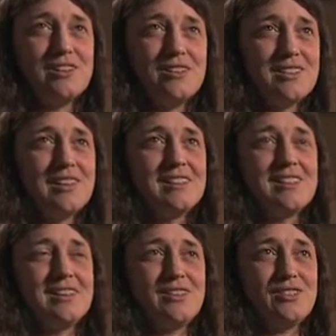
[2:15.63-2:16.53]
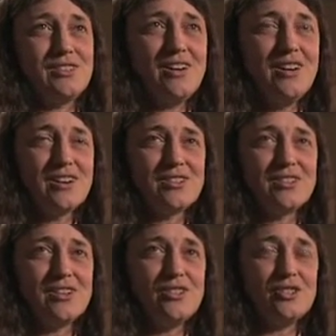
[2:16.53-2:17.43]
you think that stars are
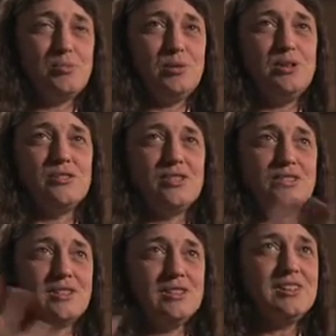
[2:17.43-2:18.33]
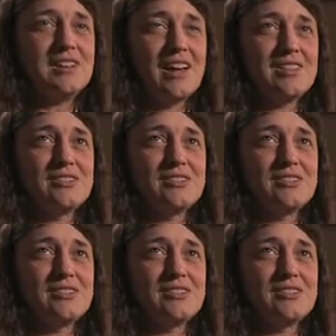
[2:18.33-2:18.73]
not just beautiful to look at,